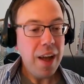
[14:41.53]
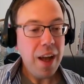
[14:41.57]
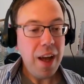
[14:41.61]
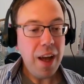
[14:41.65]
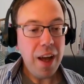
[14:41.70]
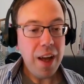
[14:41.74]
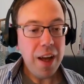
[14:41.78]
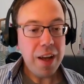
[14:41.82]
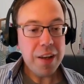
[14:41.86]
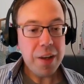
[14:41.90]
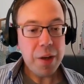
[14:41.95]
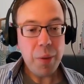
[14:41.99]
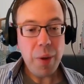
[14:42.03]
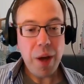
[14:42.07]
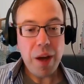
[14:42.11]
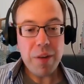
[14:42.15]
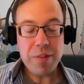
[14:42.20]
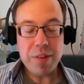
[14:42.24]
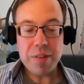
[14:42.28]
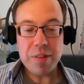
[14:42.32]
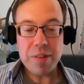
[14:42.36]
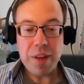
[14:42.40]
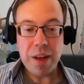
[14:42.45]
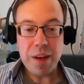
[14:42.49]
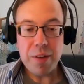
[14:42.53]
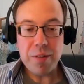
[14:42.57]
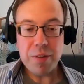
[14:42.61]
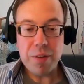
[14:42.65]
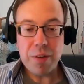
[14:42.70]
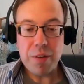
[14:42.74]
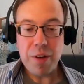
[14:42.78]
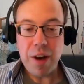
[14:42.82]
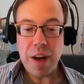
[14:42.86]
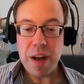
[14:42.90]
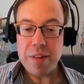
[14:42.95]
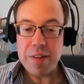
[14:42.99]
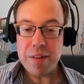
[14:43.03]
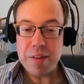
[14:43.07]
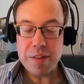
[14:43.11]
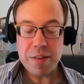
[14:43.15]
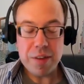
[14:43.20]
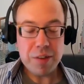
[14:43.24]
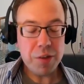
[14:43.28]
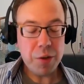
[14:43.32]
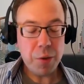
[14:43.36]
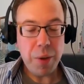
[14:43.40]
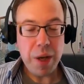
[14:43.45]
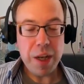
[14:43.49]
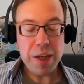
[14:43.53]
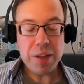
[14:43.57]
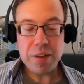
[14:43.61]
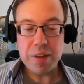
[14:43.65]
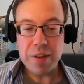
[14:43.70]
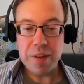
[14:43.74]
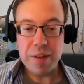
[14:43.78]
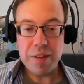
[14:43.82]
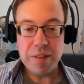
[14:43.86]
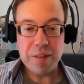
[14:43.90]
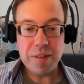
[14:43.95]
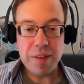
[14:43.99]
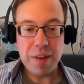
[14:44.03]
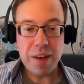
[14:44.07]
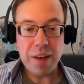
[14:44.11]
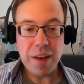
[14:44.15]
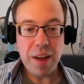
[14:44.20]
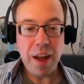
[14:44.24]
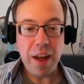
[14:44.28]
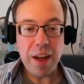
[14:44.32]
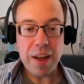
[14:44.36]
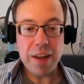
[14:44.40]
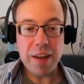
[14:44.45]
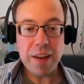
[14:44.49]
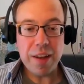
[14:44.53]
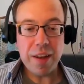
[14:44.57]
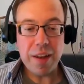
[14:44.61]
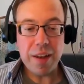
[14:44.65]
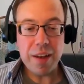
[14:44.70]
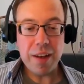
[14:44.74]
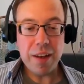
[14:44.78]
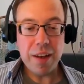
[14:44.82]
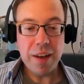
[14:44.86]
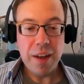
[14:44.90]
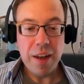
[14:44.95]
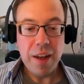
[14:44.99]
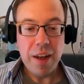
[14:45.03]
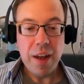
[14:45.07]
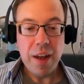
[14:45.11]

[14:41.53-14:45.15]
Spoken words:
you have this kind of crazy situations that I can